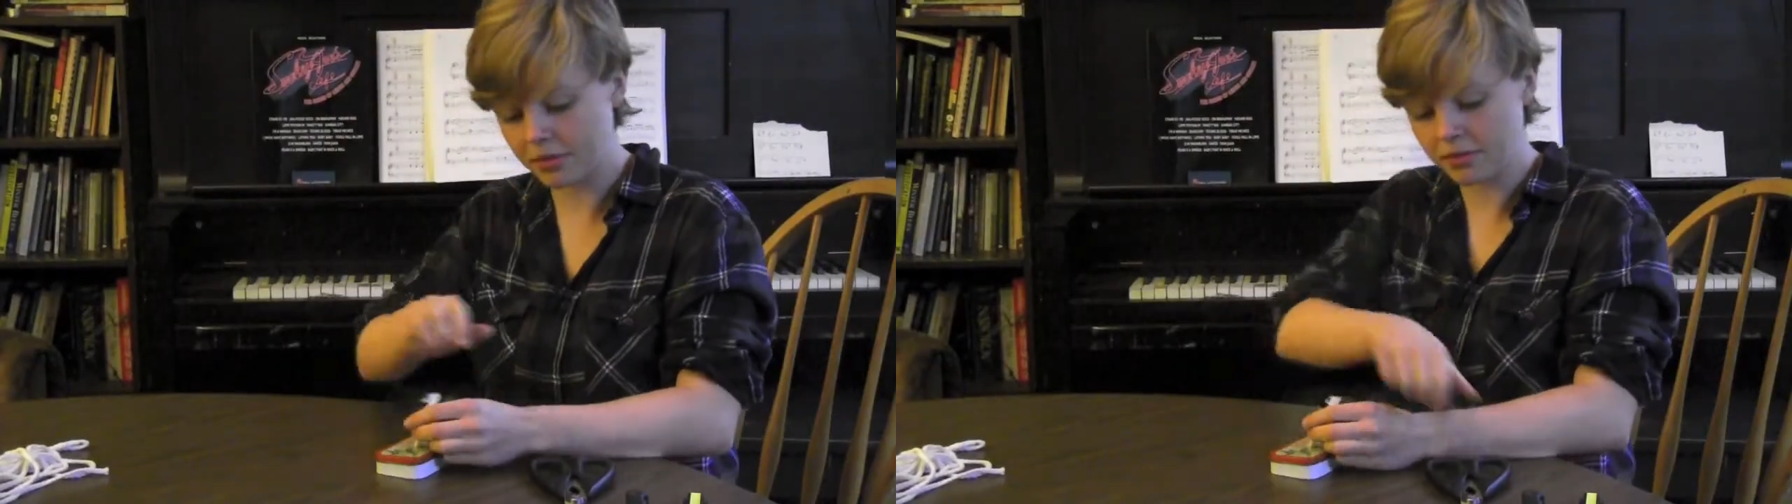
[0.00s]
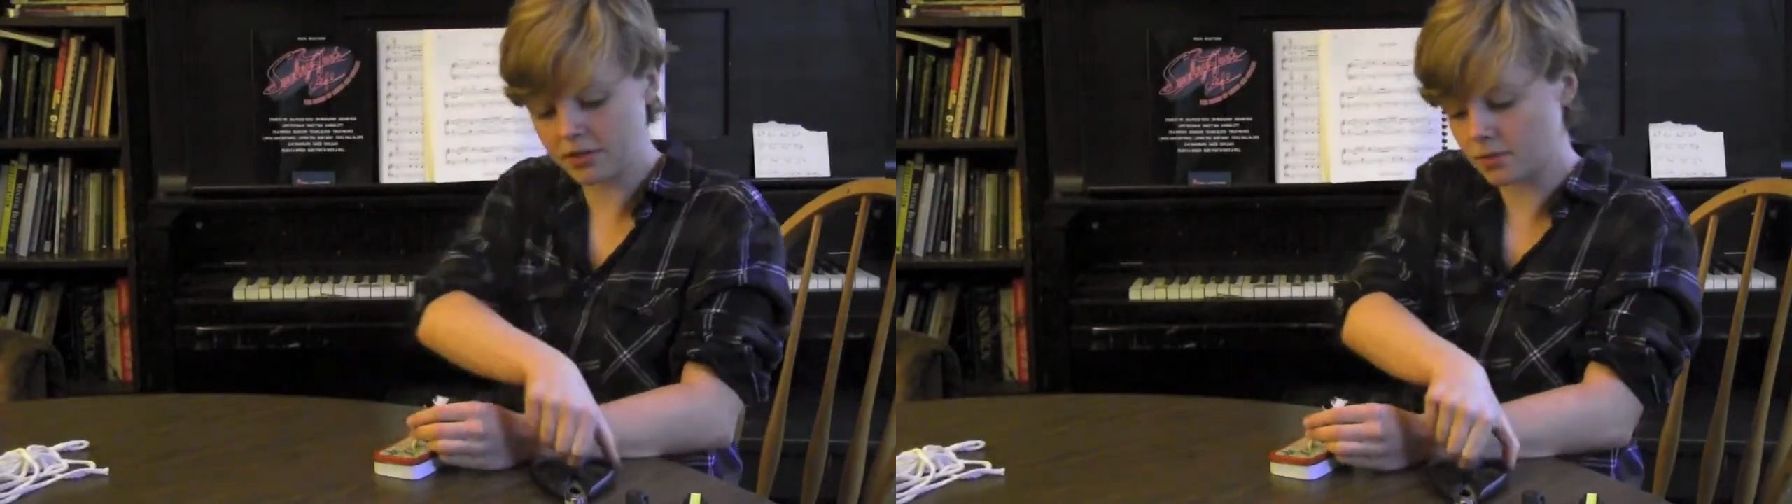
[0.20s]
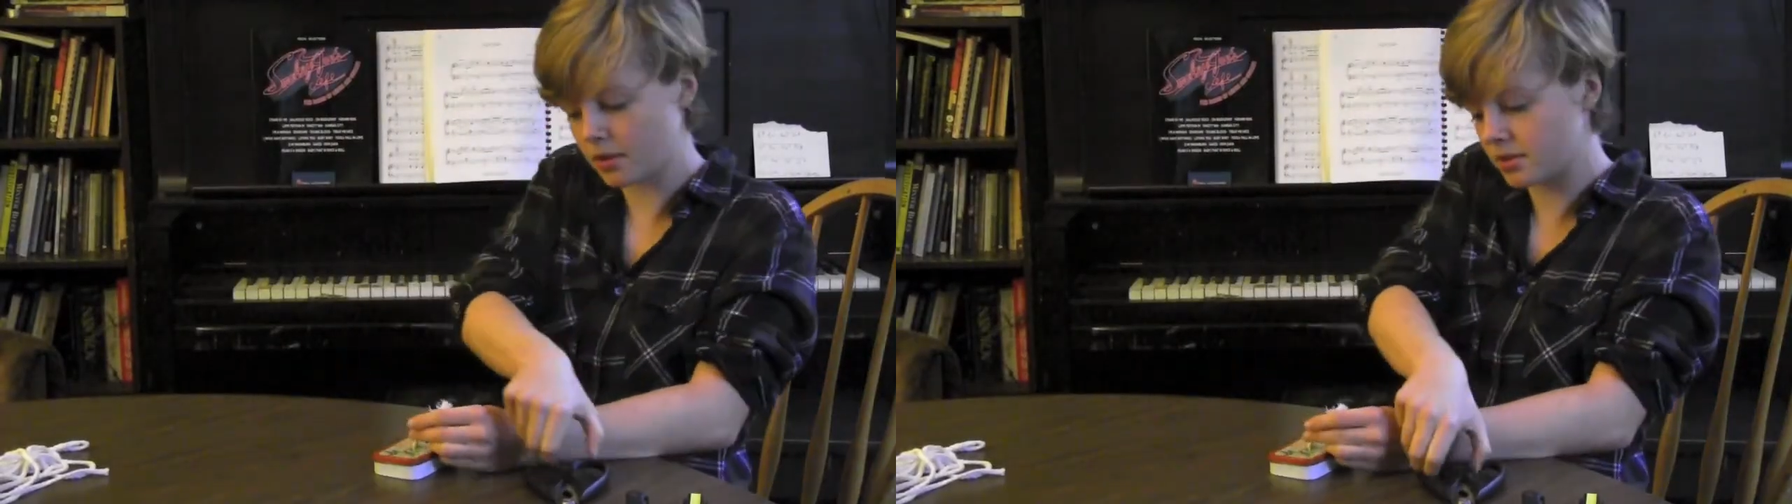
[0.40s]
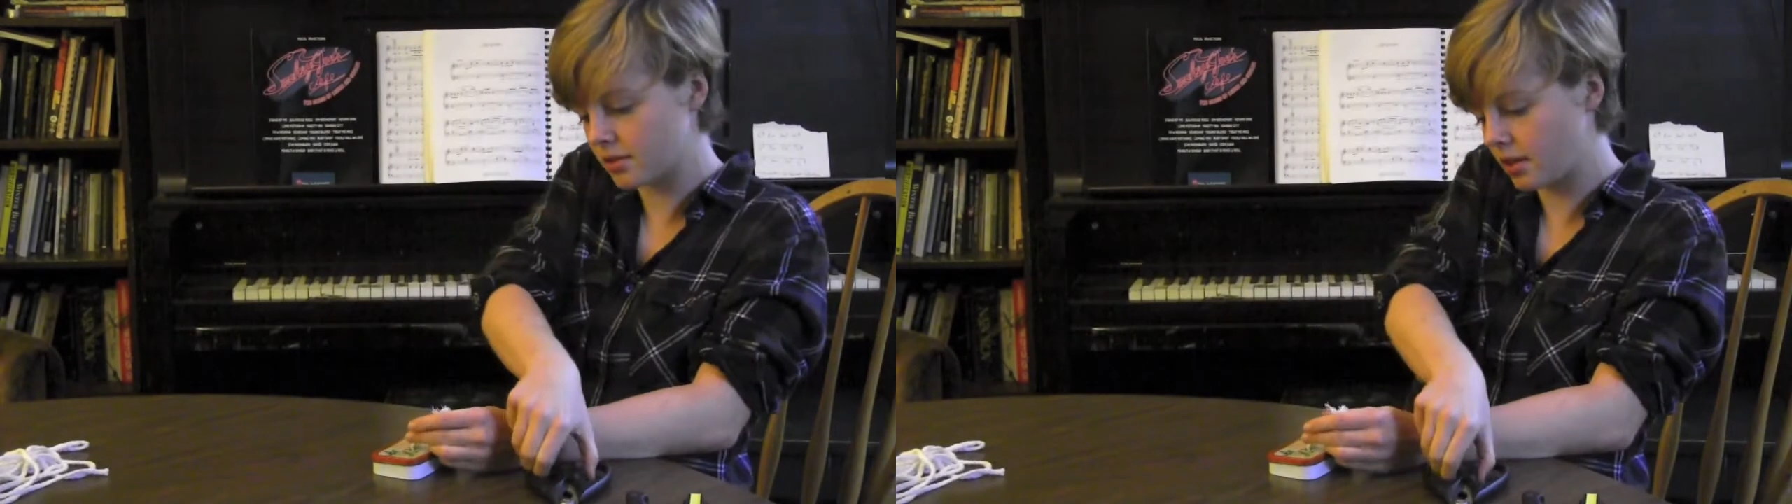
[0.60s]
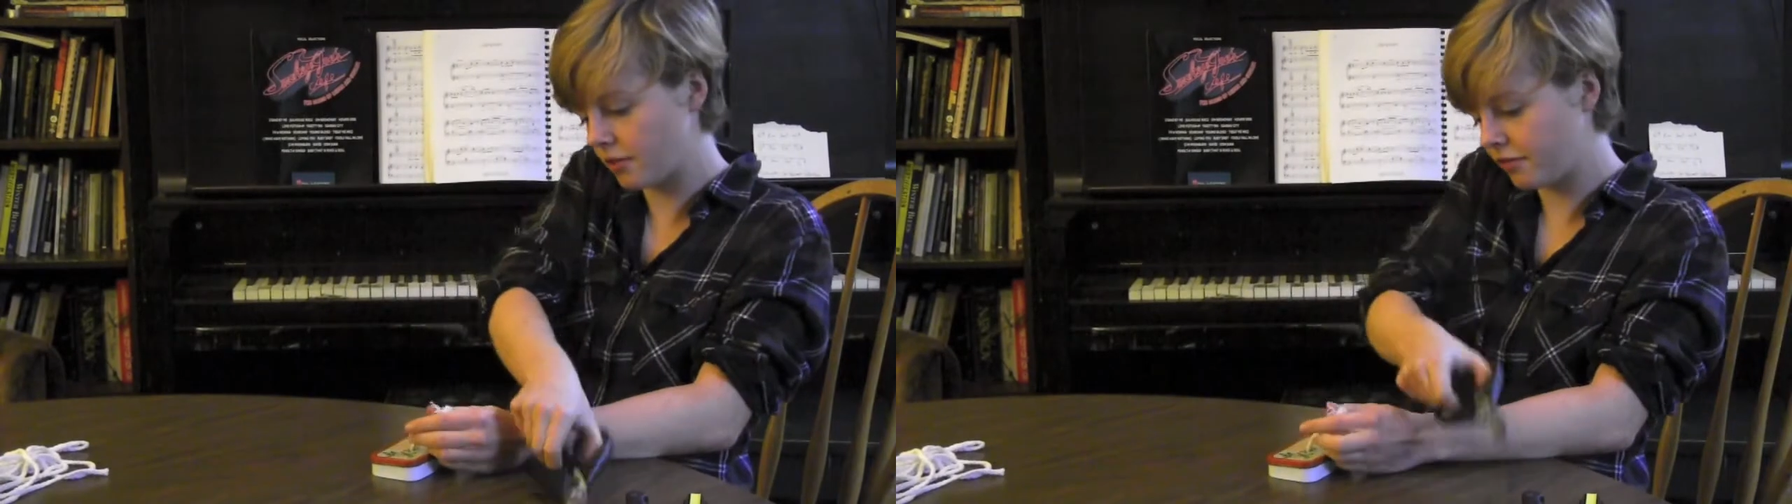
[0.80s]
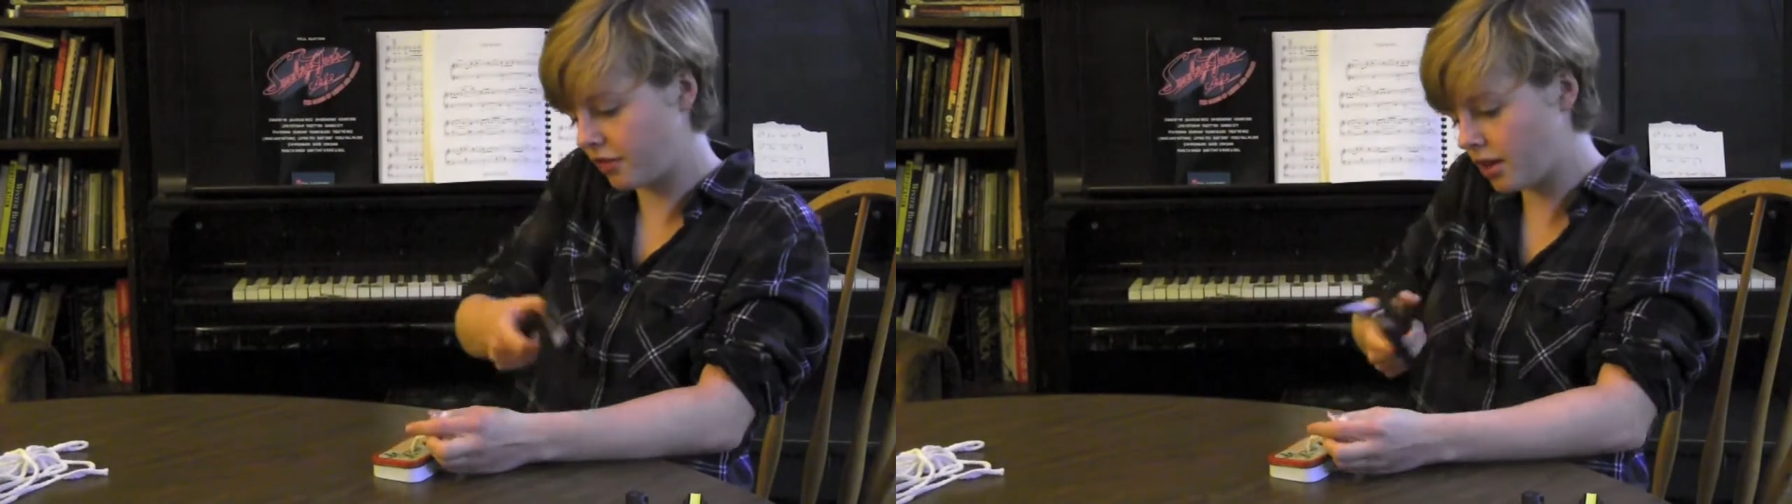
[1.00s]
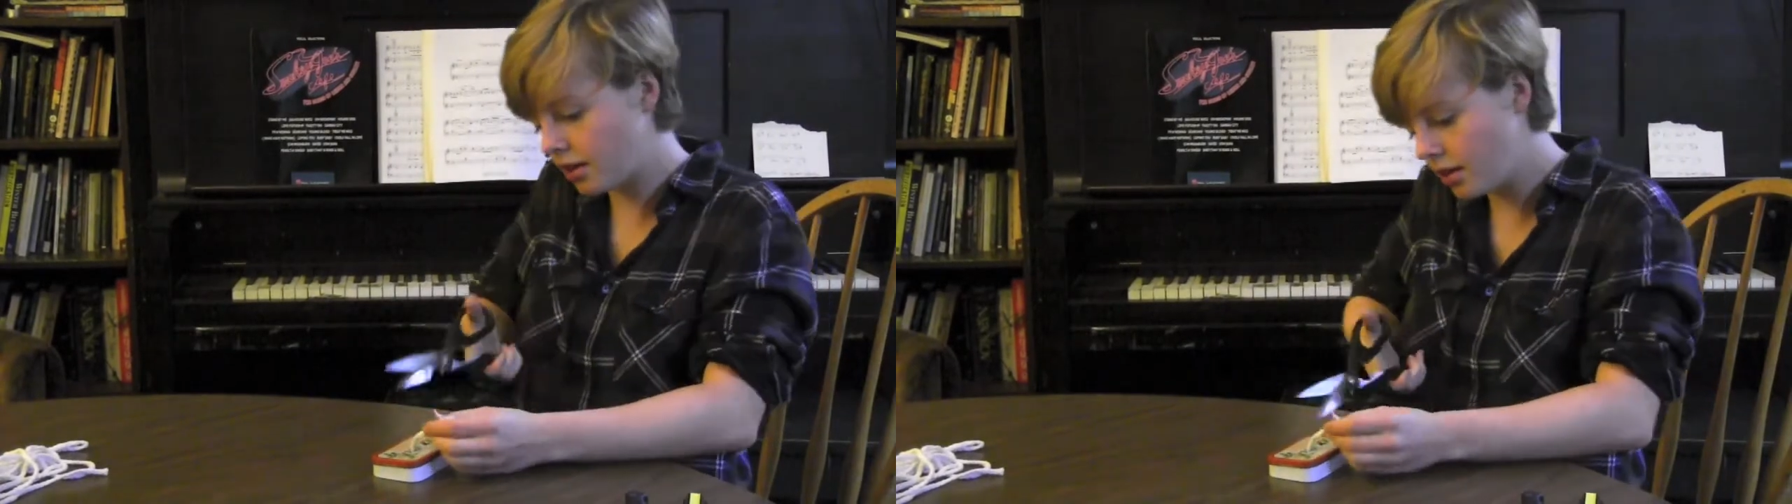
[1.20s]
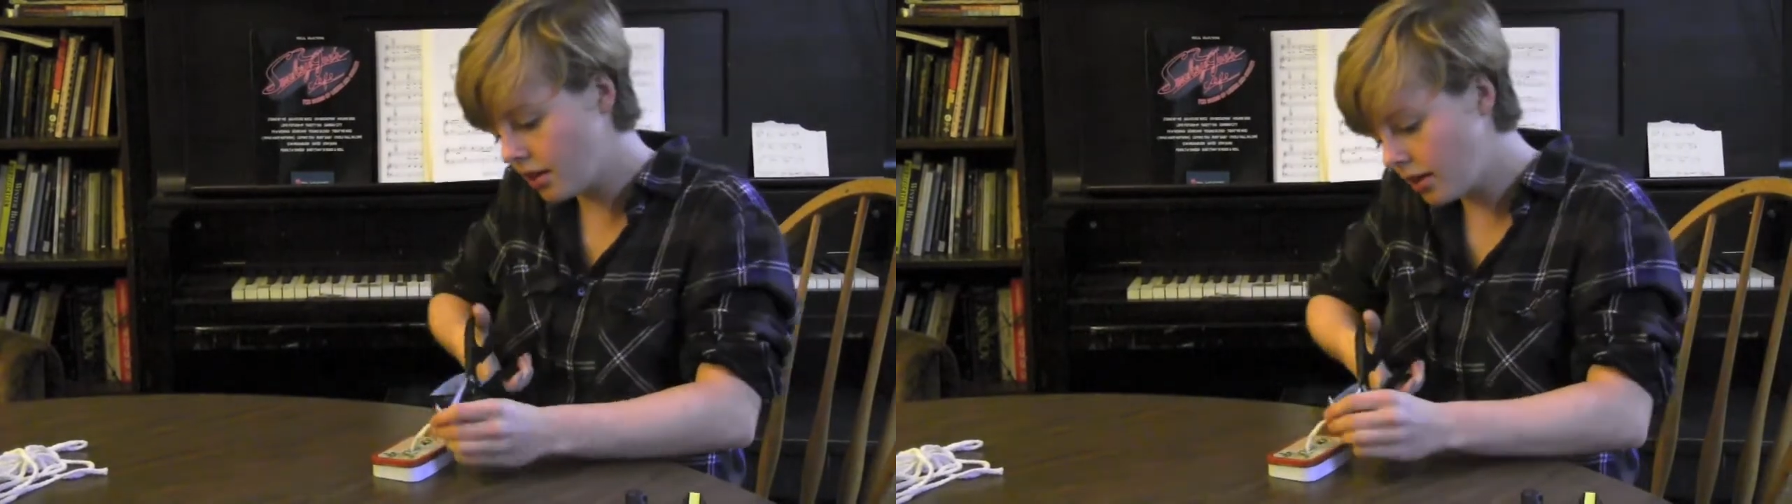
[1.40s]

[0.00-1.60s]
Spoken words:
off of this one because it's kind of frayed.